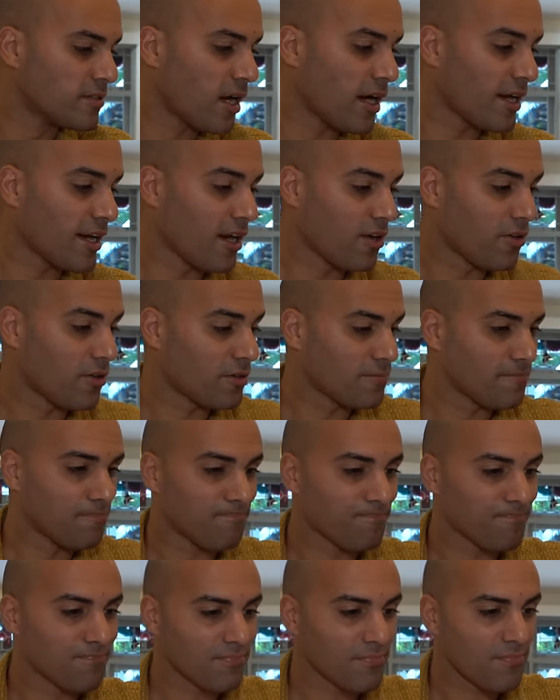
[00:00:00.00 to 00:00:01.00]
And now
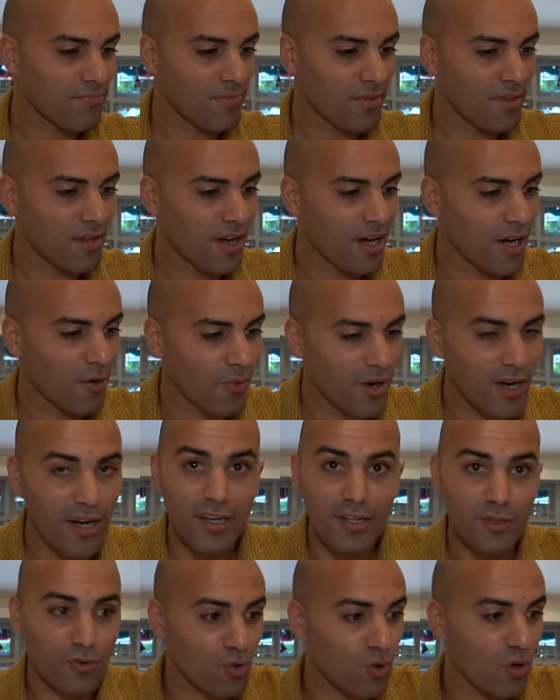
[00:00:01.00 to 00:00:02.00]
I really
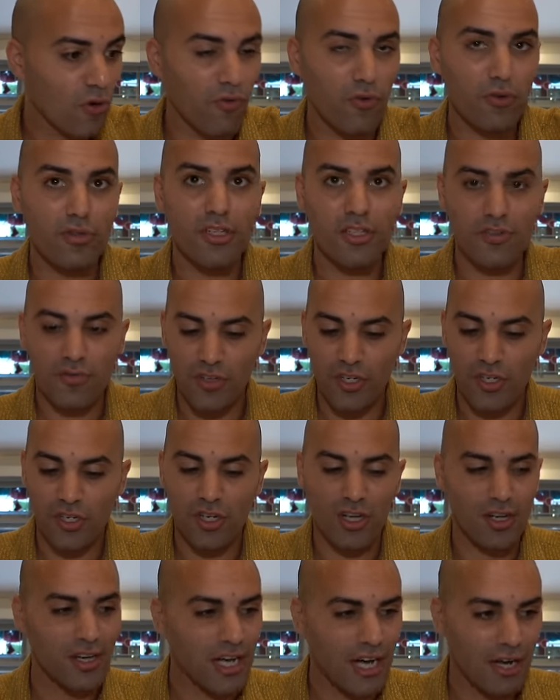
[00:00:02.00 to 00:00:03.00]
need to go for this fish.